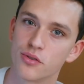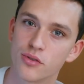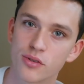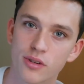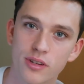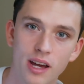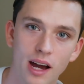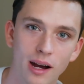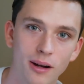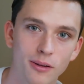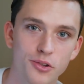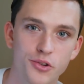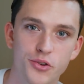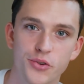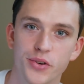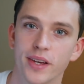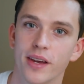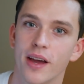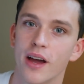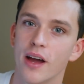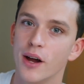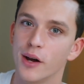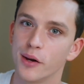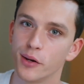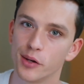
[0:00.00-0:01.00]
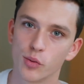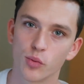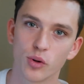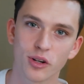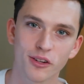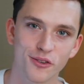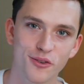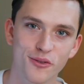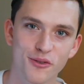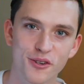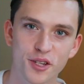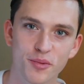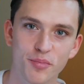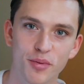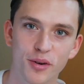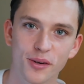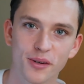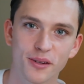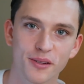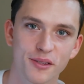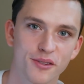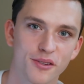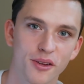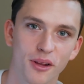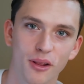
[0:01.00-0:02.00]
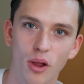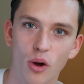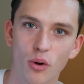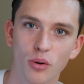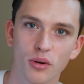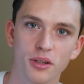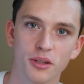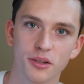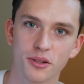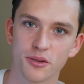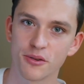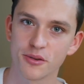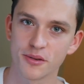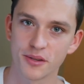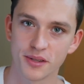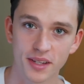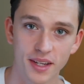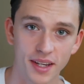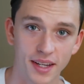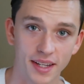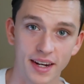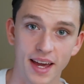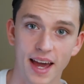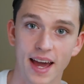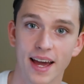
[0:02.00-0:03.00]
a new country, you want to experience the local cuisine.